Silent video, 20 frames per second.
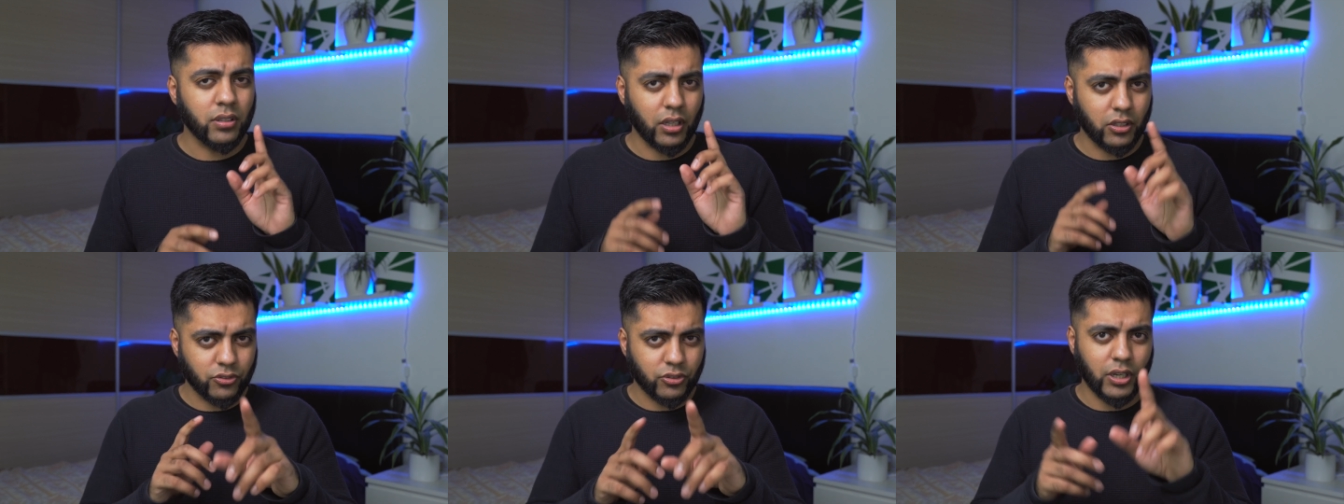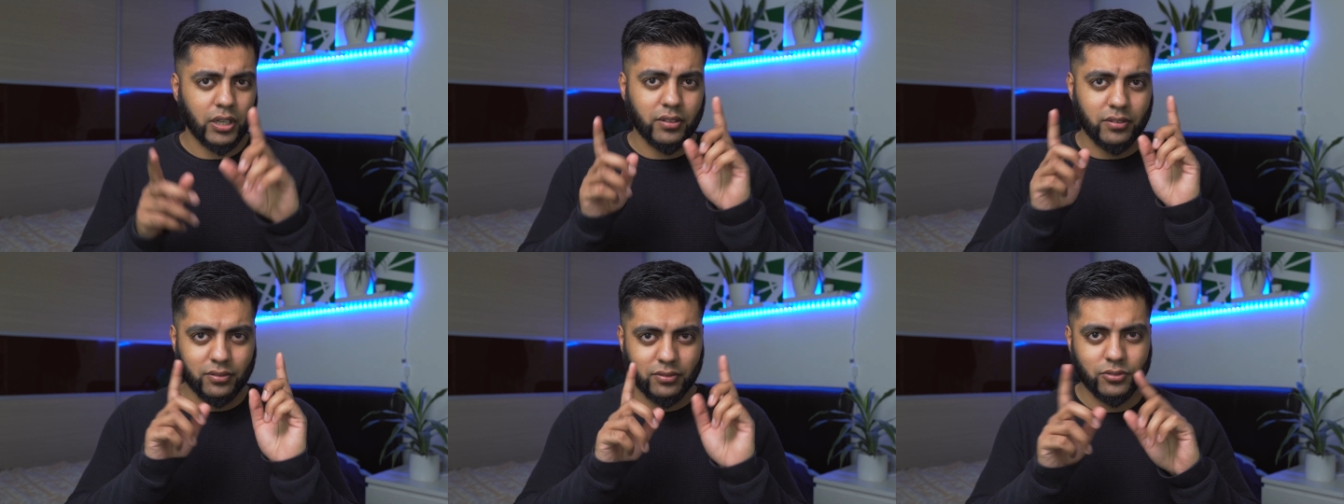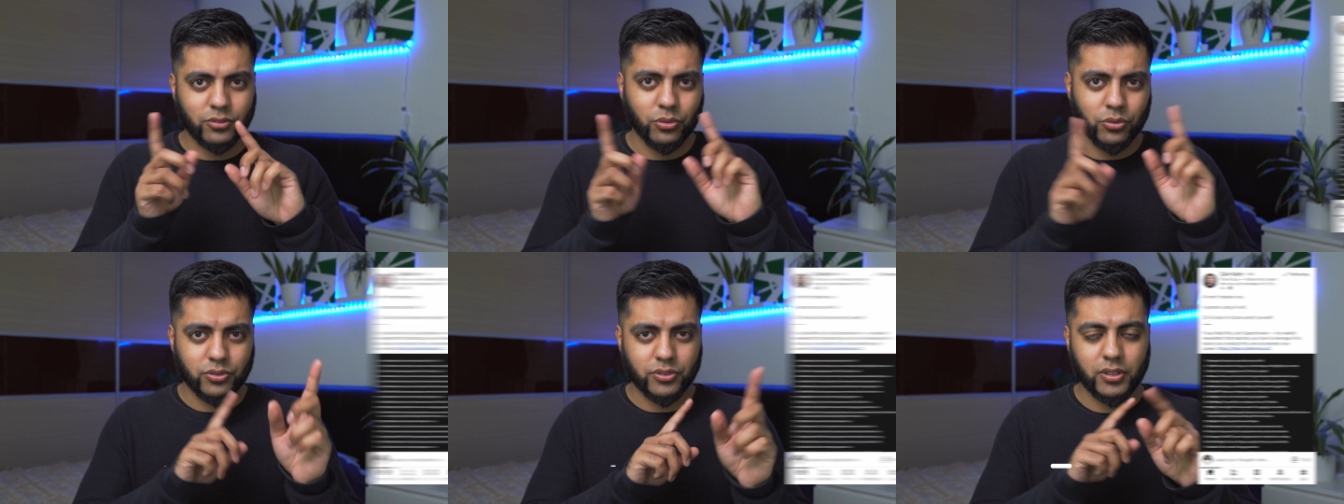I'll try and
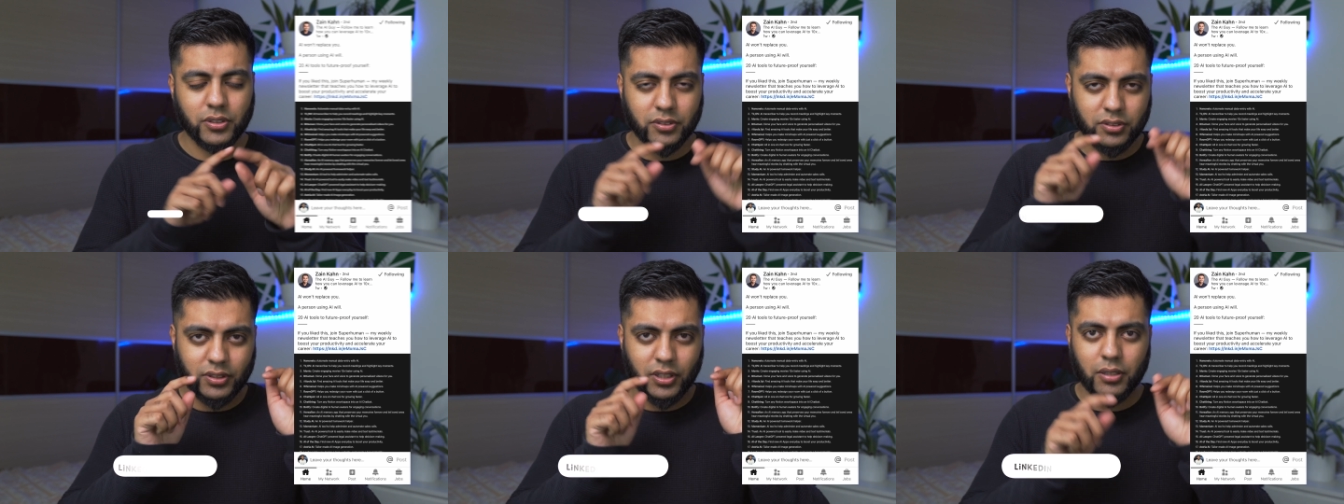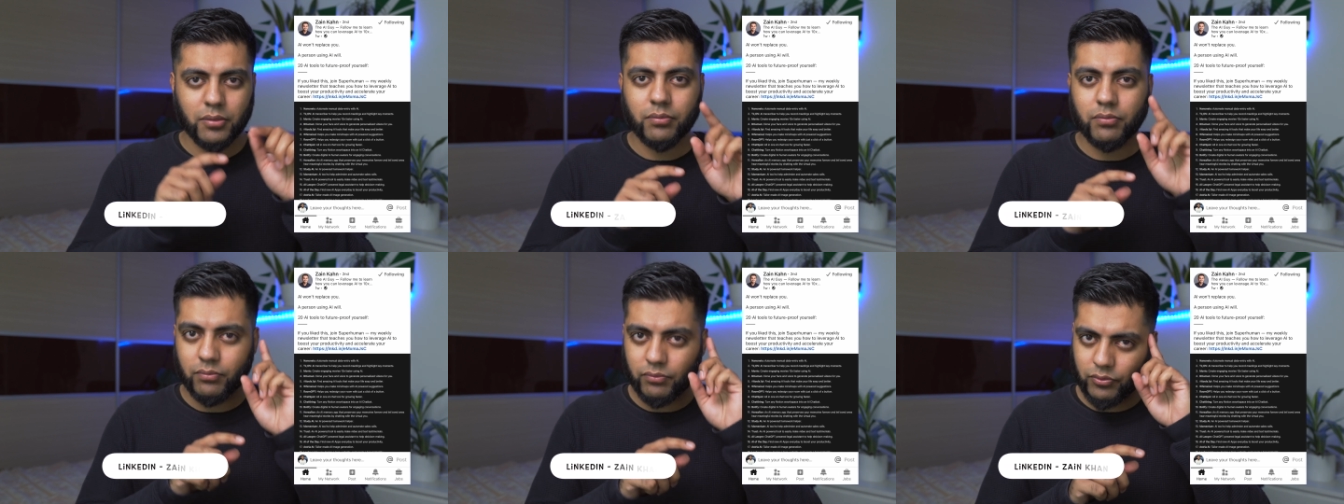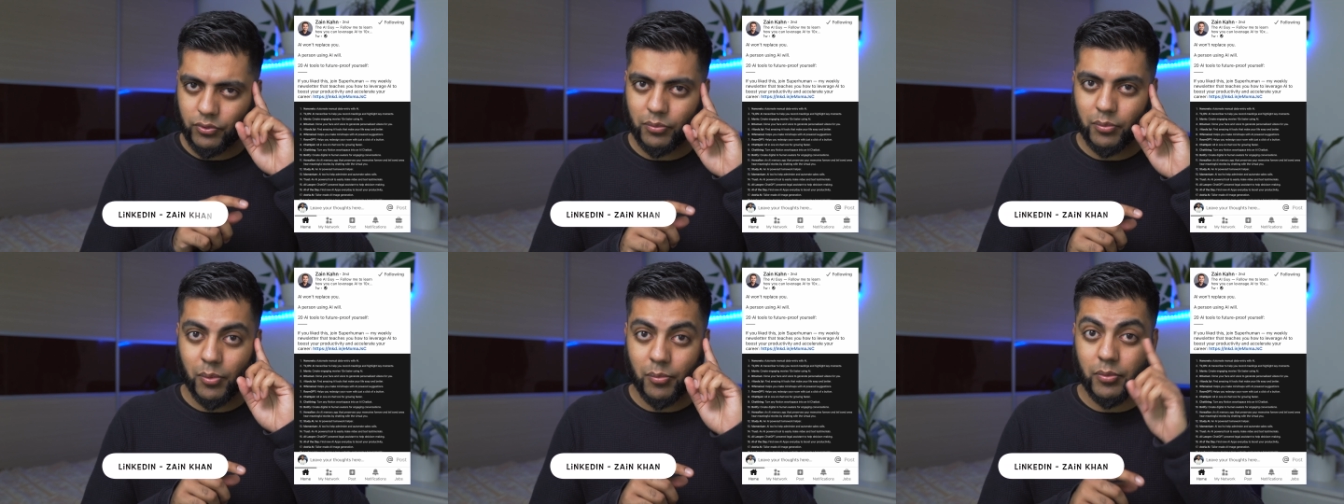source his name
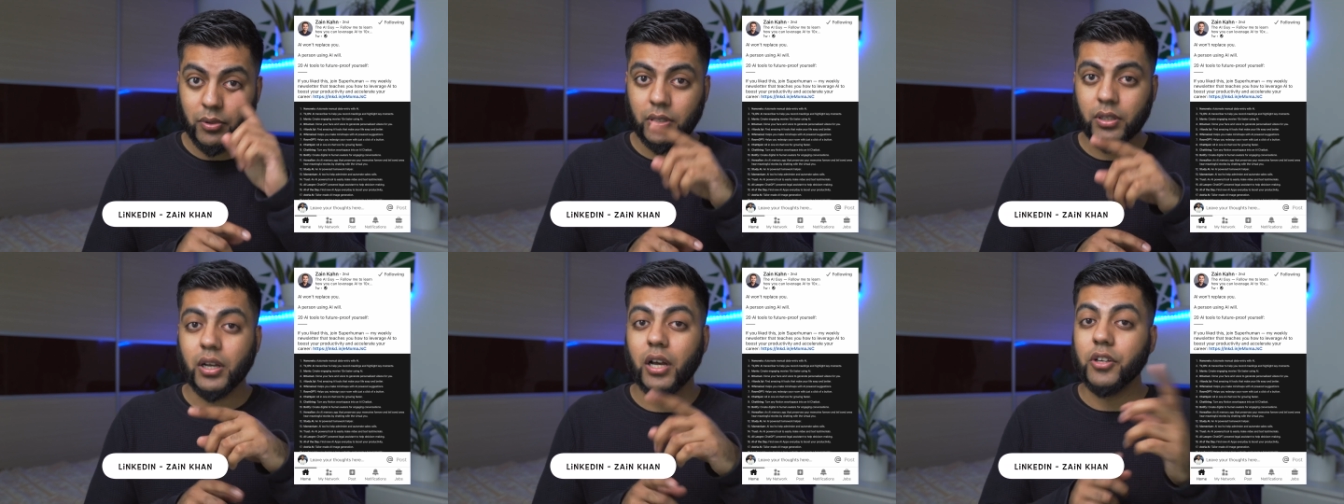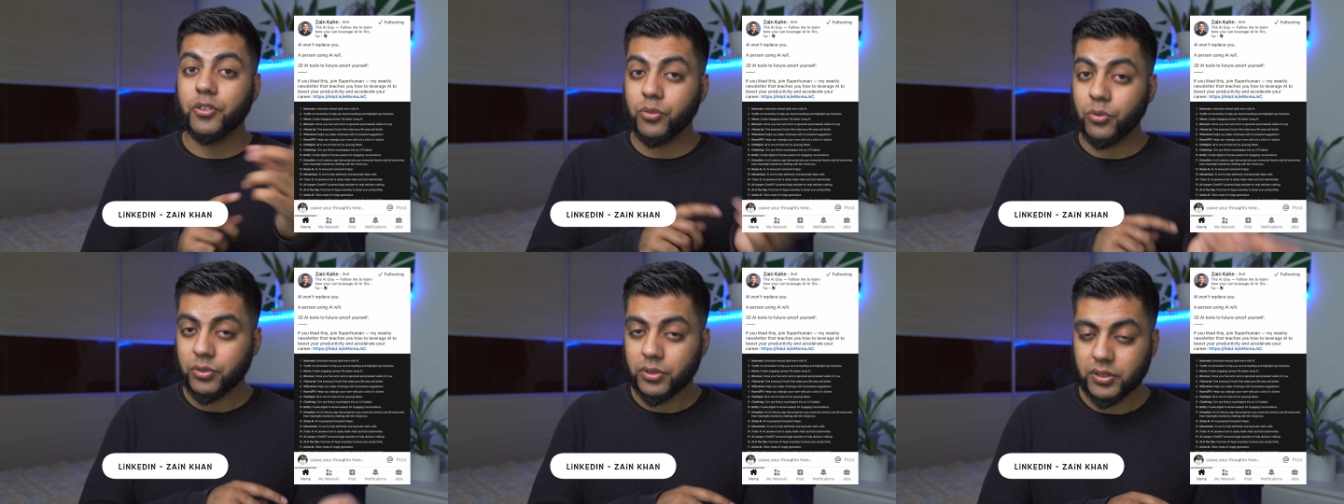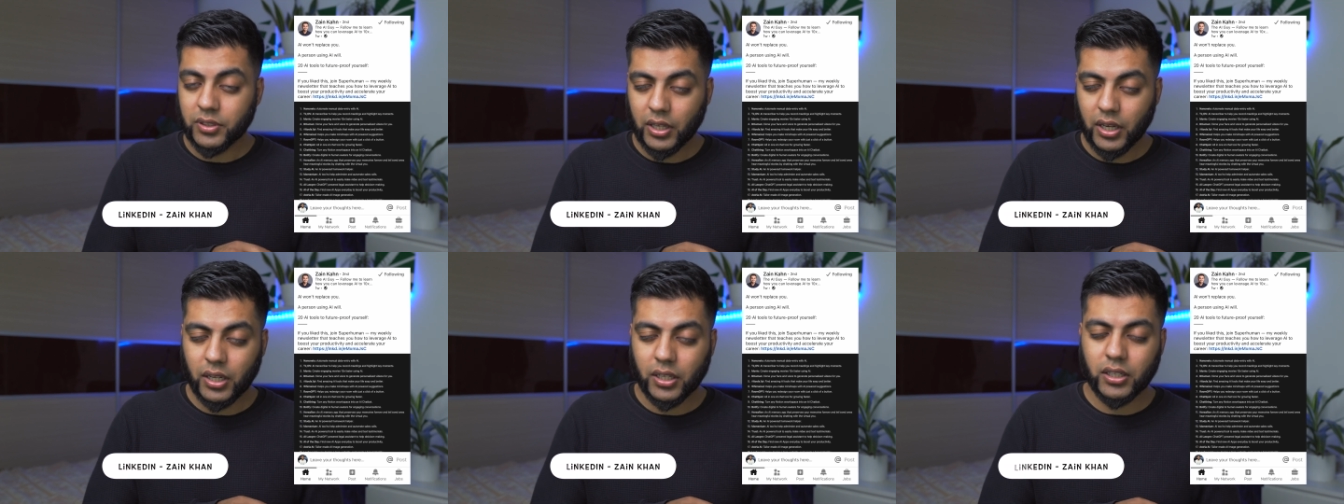for memory. I saw
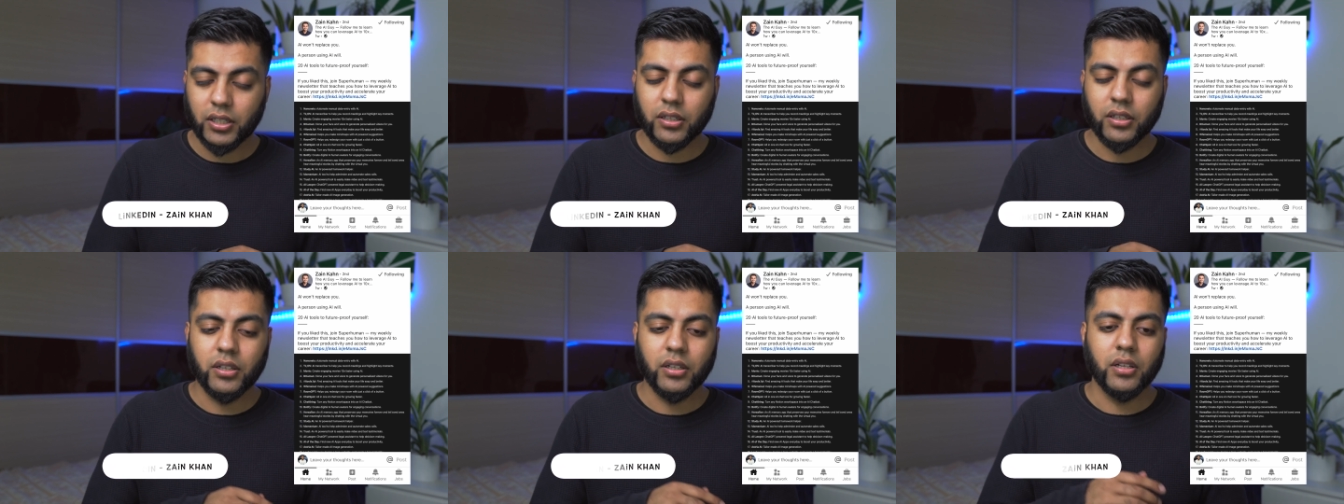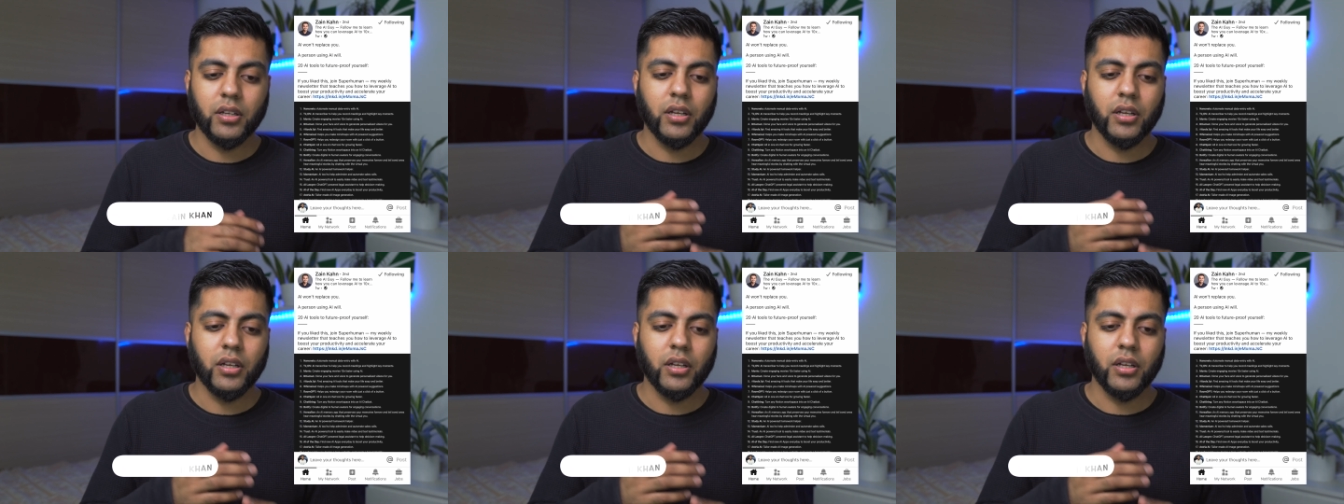this earlier.